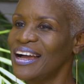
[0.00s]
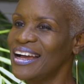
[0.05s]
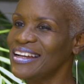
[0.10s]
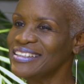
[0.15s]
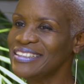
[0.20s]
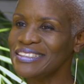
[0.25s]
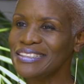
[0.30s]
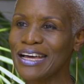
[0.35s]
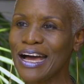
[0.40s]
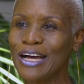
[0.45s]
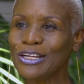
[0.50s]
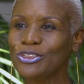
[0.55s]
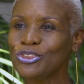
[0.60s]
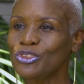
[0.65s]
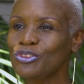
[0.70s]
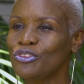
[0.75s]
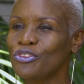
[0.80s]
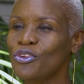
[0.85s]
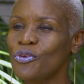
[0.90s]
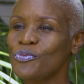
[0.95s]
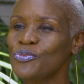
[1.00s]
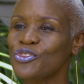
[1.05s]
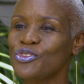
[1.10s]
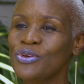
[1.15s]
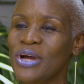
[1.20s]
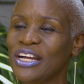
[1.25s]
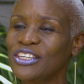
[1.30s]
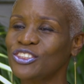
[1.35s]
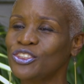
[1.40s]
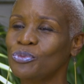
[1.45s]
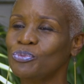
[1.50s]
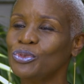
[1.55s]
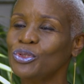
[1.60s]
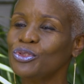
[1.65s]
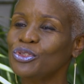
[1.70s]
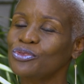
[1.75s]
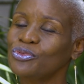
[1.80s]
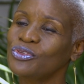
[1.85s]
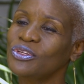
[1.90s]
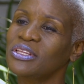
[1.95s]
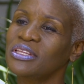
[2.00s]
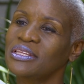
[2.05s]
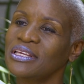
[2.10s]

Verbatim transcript: and start off from scratch. The beautiful